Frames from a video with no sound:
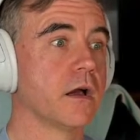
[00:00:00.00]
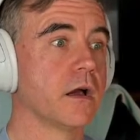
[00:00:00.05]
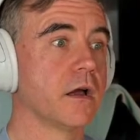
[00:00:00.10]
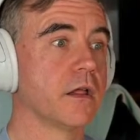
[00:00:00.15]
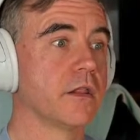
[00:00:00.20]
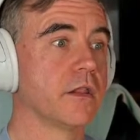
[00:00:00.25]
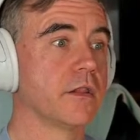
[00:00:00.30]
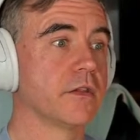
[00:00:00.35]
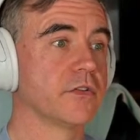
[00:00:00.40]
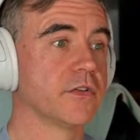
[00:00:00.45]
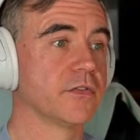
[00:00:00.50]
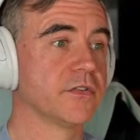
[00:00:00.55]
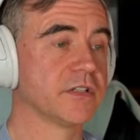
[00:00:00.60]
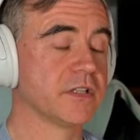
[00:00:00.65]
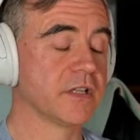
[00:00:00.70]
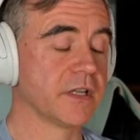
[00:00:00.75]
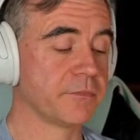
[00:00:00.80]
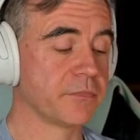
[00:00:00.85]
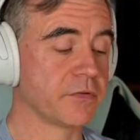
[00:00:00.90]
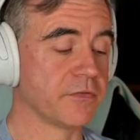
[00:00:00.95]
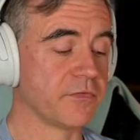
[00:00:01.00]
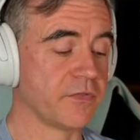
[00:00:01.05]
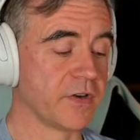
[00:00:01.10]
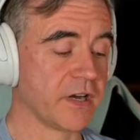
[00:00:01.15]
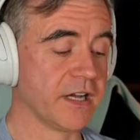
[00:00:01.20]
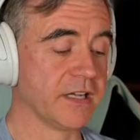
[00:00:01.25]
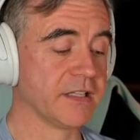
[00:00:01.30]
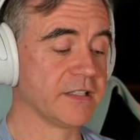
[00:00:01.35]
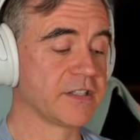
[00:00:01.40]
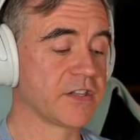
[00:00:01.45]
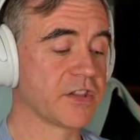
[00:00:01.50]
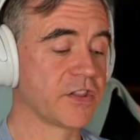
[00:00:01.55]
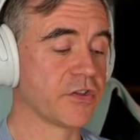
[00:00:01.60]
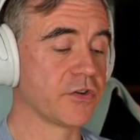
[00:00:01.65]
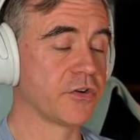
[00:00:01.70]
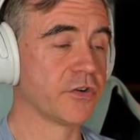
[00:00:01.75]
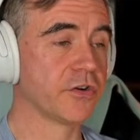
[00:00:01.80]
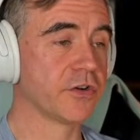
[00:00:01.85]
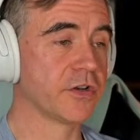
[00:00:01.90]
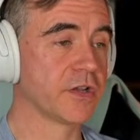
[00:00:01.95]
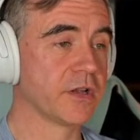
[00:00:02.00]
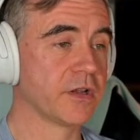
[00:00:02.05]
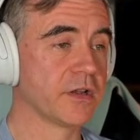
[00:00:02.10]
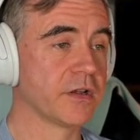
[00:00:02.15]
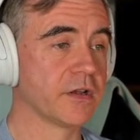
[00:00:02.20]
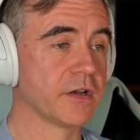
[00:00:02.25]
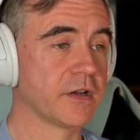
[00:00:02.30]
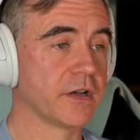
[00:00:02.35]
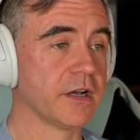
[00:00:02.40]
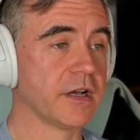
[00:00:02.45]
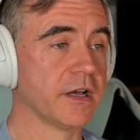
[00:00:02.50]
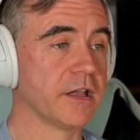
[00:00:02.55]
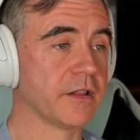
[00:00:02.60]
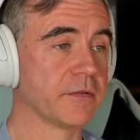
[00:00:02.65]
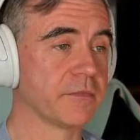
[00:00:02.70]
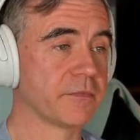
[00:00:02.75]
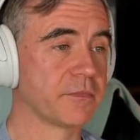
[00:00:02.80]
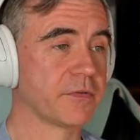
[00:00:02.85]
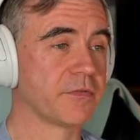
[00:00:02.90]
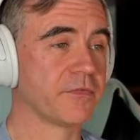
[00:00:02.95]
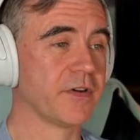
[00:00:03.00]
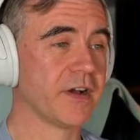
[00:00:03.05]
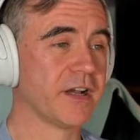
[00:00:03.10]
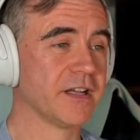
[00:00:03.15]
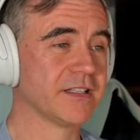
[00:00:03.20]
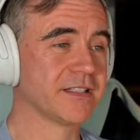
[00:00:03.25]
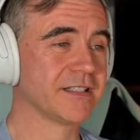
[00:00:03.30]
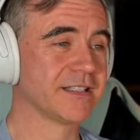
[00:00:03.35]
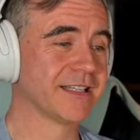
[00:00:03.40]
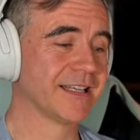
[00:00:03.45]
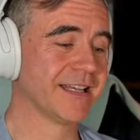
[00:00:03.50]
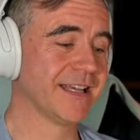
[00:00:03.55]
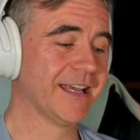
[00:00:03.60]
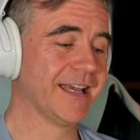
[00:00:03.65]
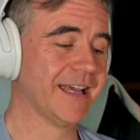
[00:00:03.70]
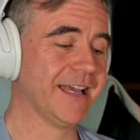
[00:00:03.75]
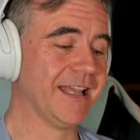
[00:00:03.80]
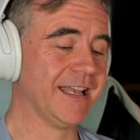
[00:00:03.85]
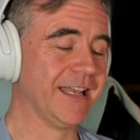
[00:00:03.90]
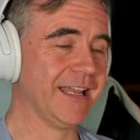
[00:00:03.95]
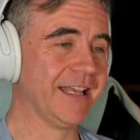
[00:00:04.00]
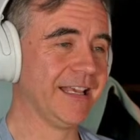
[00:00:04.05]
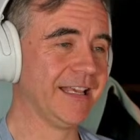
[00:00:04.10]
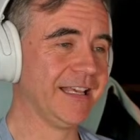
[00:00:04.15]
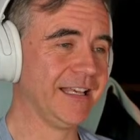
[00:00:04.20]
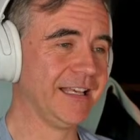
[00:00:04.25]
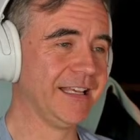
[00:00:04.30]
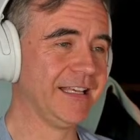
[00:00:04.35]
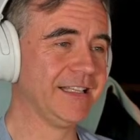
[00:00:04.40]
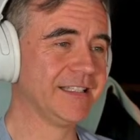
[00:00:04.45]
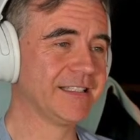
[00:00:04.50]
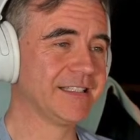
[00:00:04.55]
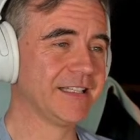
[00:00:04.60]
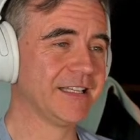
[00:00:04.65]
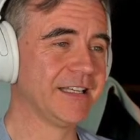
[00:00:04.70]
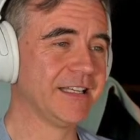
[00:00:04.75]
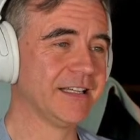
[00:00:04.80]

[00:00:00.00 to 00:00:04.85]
Service layer provides provides an easy